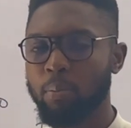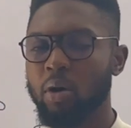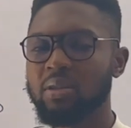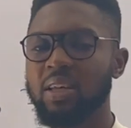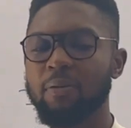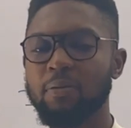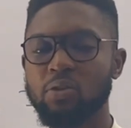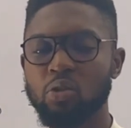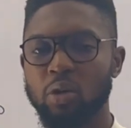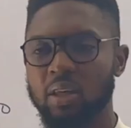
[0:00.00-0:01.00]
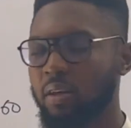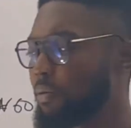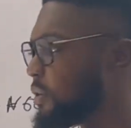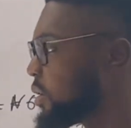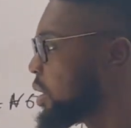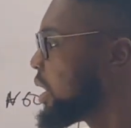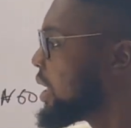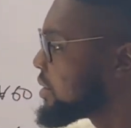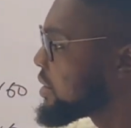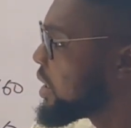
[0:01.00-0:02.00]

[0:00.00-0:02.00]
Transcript: But if it's not given, let's